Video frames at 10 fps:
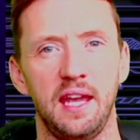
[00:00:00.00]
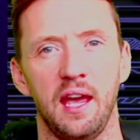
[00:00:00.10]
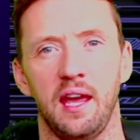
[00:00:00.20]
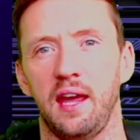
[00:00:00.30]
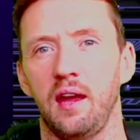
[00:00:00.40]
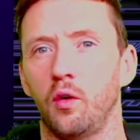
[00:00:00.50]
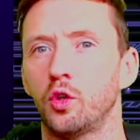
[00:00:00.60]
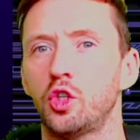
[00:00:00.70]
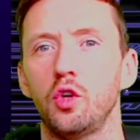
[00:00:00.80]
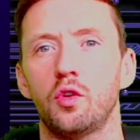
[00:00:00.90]
hear or
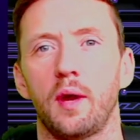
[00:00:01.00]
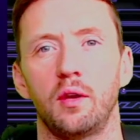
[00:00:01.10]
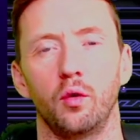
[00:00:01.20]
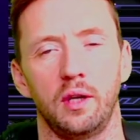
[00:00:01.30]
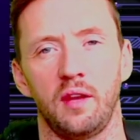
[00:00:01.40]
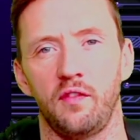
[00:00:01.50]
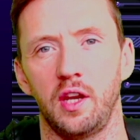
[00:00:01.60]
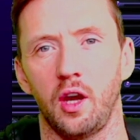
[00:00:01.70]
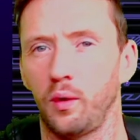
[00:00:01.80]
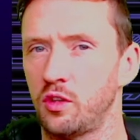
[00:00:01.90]
choose to ignore in this
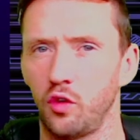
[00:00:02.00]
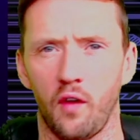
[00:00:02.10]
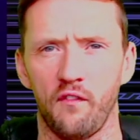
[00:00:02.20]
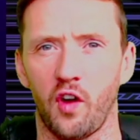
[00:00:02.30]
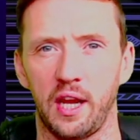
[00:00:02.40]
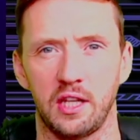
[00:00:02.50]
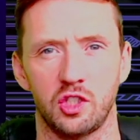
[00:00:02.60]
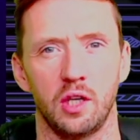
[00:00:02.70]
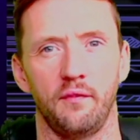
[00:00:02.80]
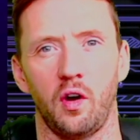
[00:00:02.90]
video is not
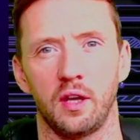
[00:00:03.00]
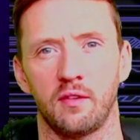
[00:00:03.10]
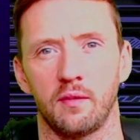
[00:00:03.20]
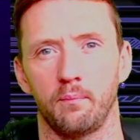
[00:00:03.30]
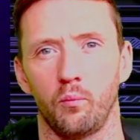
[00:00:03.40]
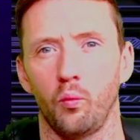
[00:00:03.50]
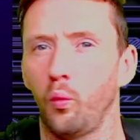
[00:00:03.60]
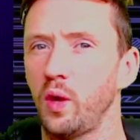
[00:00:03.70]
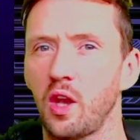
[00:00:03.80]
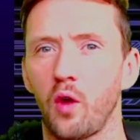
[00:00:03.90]
financial advice.
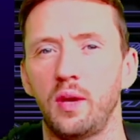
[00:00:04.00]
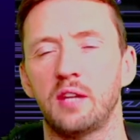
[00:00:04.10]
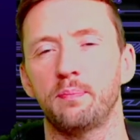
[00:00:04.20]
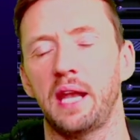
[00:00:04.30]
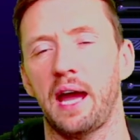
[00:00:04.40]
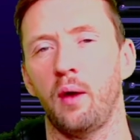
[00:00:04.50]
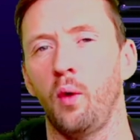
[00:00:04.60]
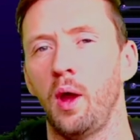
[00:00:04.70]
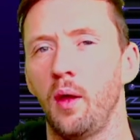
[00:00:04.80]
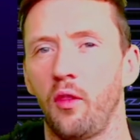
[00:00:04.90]
We know this by now,
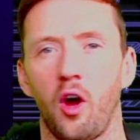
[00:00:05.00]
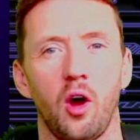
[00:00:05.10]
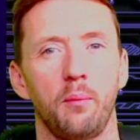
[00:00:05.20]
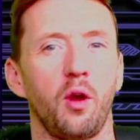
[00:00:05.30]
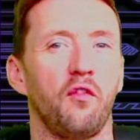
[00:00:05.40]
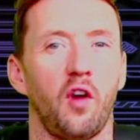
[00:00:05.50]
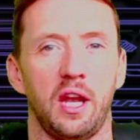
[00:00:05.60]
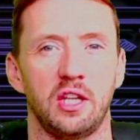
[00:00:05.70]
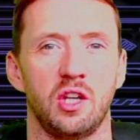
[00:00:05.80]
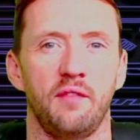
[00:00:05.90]
that I'm no
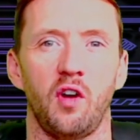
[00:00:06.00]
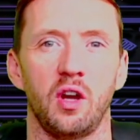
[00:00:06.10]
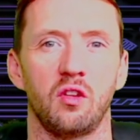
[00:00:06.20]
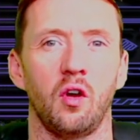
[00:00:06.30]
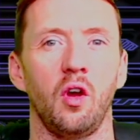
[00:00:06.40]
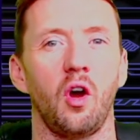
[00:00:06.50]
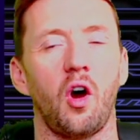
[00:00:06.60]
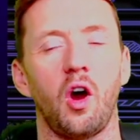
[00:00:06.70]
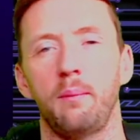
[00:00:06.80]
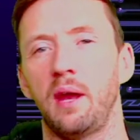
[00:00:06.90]
financial advisor.
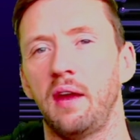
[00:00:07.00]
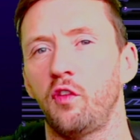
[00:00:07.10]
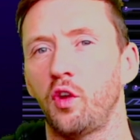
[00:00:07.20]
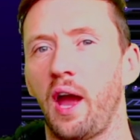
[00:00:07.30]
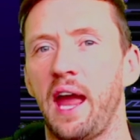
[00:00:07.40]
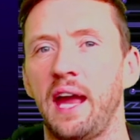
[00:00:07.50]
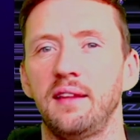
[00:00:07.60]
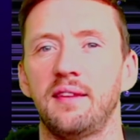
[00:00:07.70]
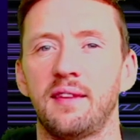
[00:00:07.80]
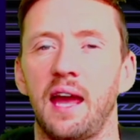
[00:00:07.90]
I'm here for your
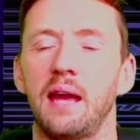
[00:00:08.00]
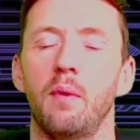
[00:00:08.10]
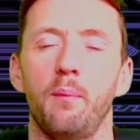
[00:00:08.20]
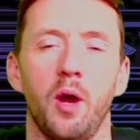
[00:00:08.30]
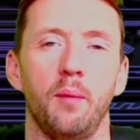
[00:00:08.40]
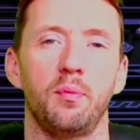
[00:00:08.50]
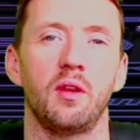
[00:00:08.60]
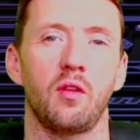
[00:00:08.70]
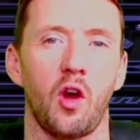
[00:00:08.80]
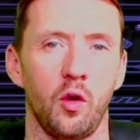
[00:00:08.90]
entertainment
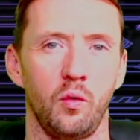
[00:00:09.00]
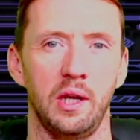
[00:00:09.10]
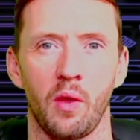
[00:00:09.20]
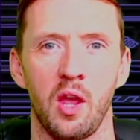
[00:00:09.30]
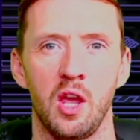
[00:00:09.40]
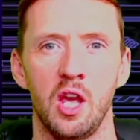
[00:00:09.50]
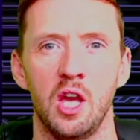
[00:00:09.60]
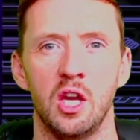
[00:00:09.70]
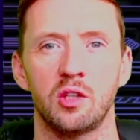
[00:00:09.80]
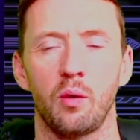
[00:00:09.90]
purposes only.
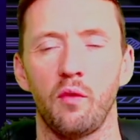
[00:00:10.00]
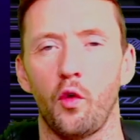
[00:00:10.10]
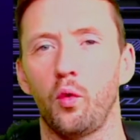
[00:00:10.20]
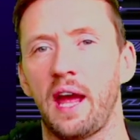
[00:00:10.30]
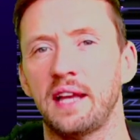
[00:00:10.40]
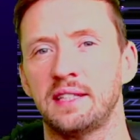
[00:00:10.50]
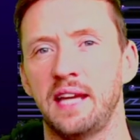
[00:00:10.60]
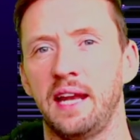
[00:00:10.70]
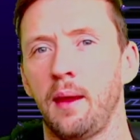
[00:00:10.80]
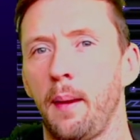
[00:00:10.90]
So with all that
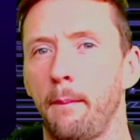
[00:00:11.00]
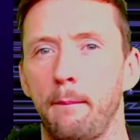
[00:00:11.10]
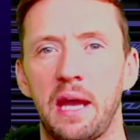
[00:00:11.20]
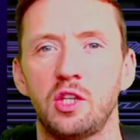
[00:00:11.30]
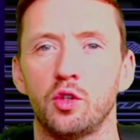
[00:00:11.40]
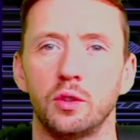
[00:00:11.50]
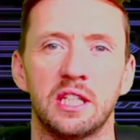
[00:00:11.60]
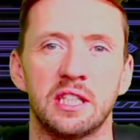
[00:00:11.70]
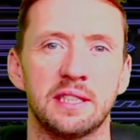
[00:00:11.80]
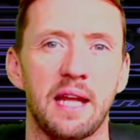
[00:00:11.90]
said, make sure you
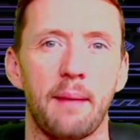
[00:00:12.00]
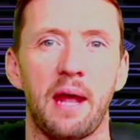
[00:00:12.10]
slap that